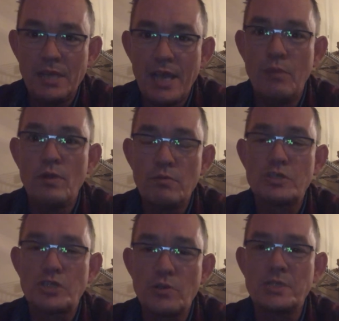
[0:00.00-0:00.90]
and we were
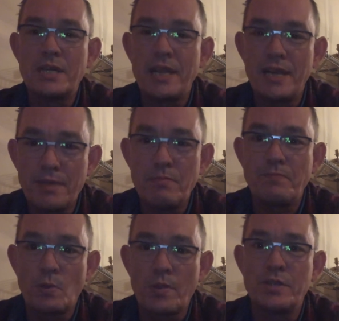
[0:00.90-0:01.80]
chosen in him
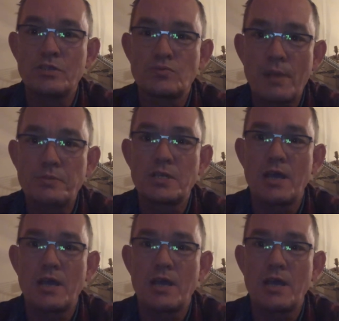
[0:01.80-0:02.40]
before the disruption